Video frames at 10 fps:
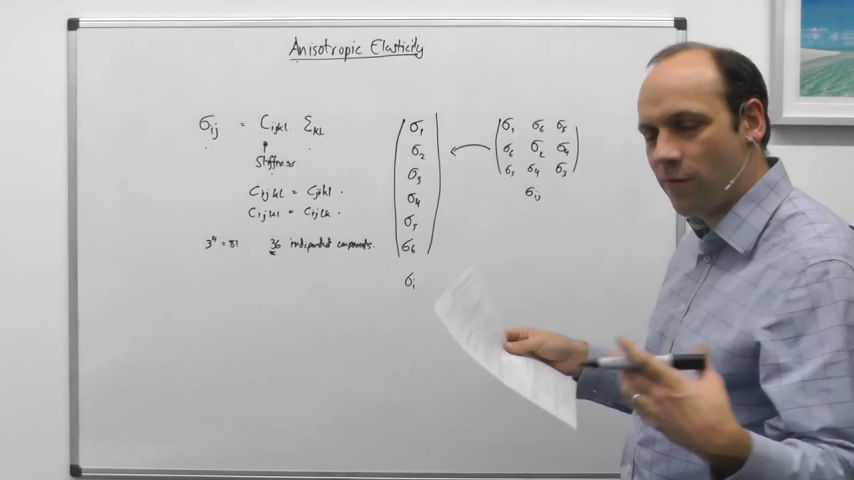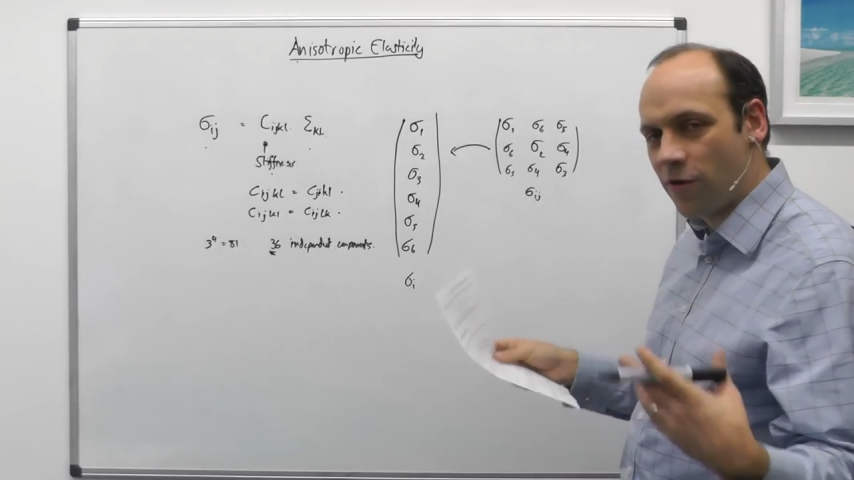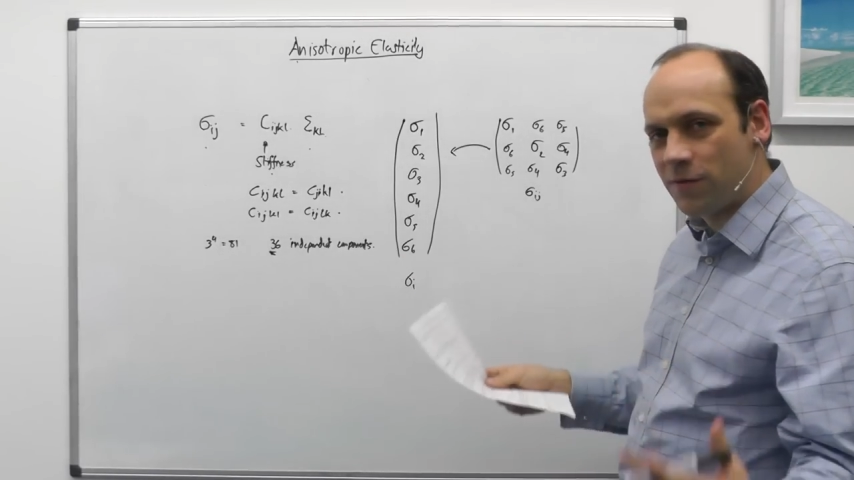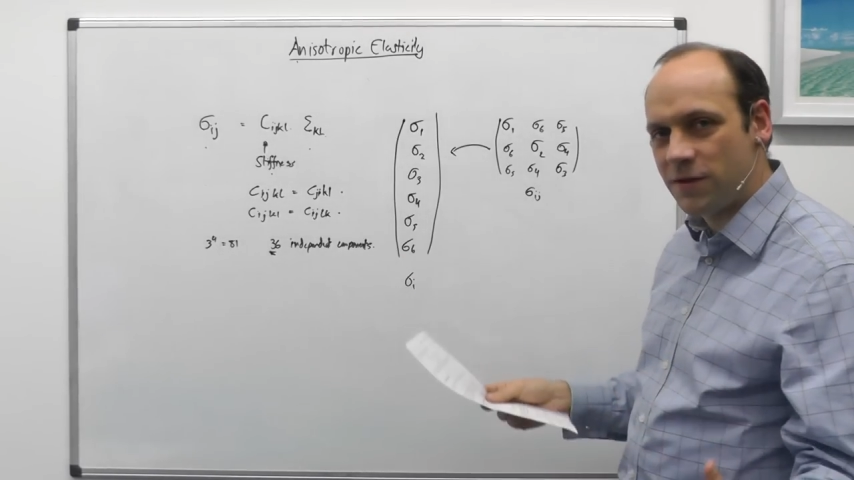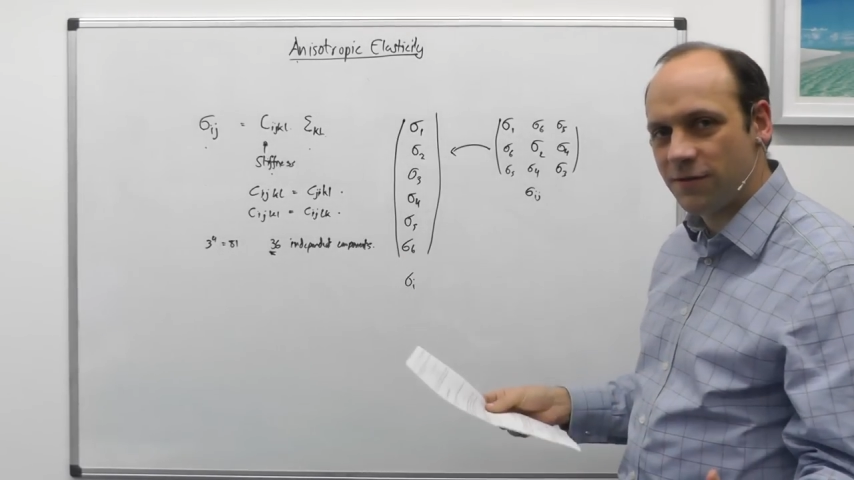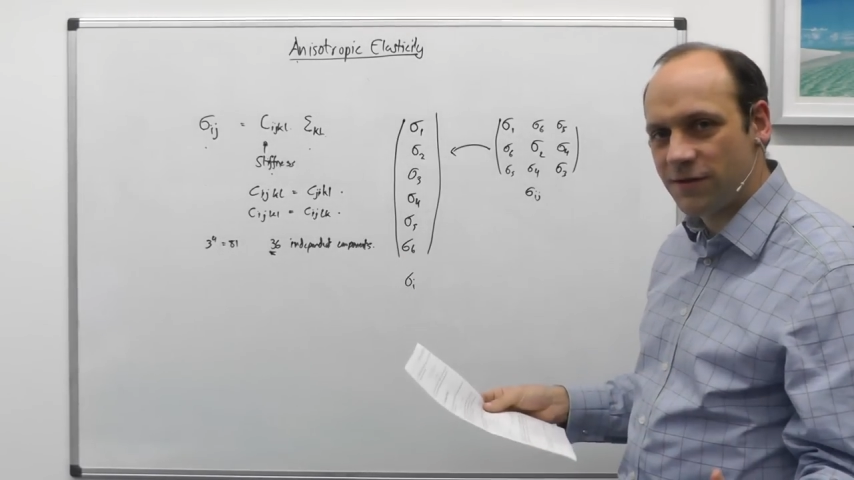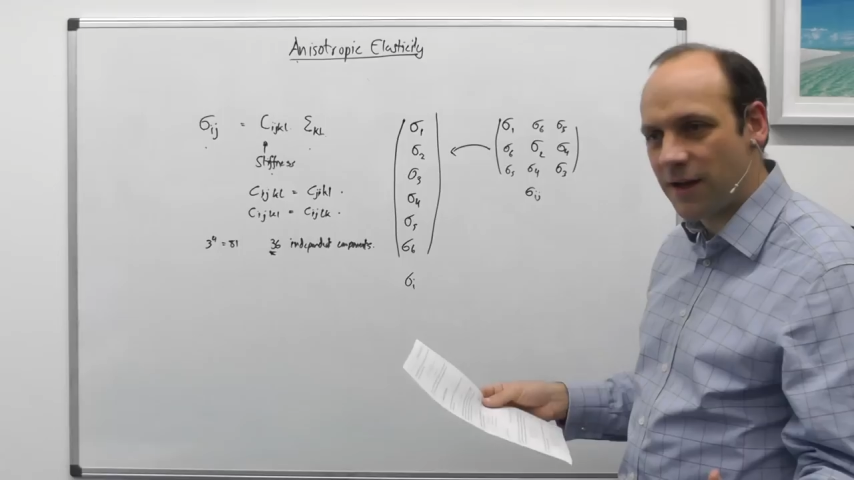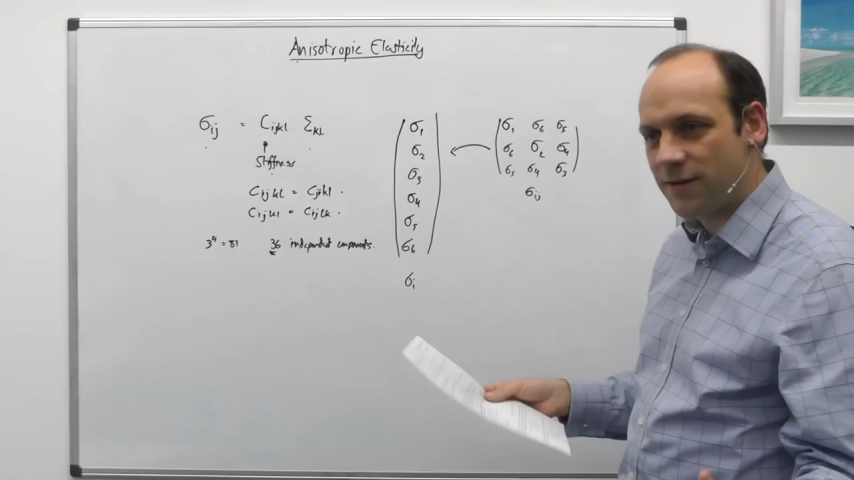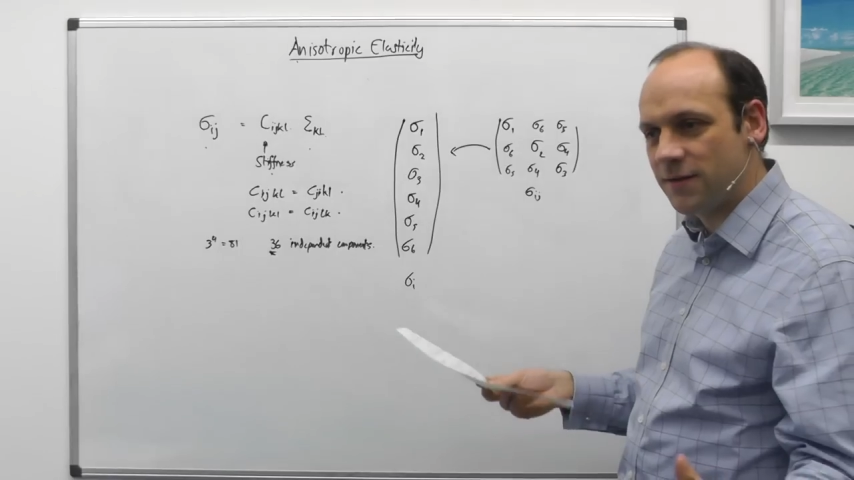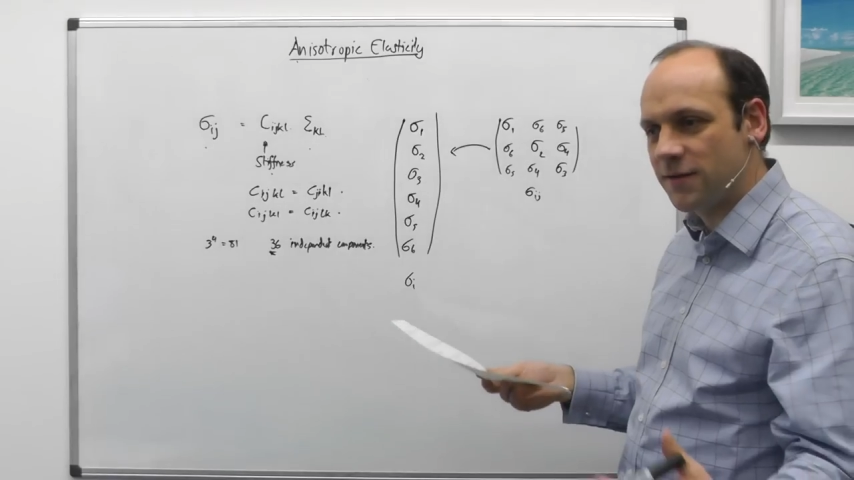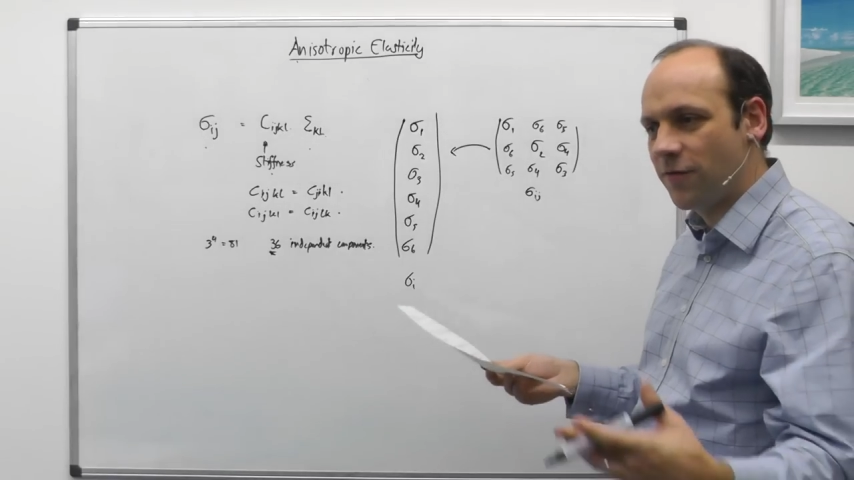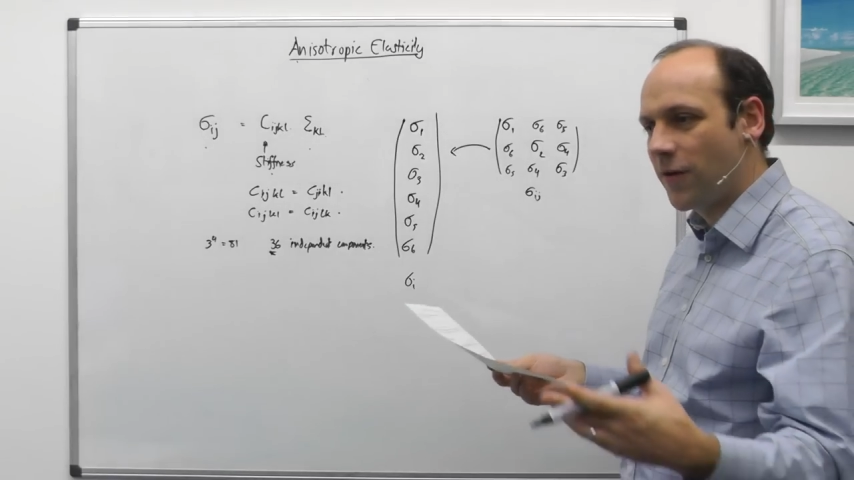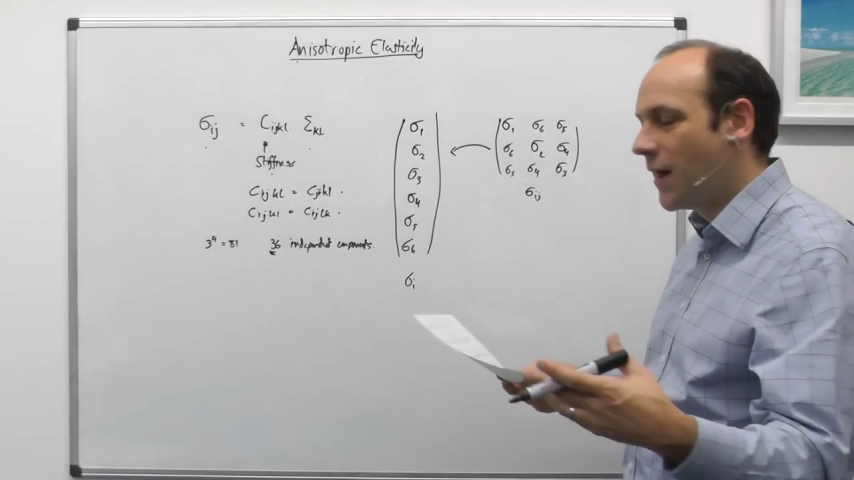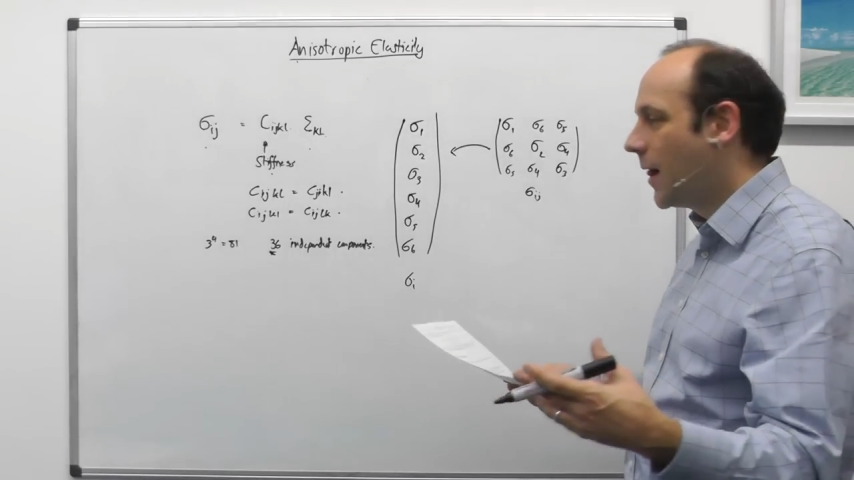properties of tensors of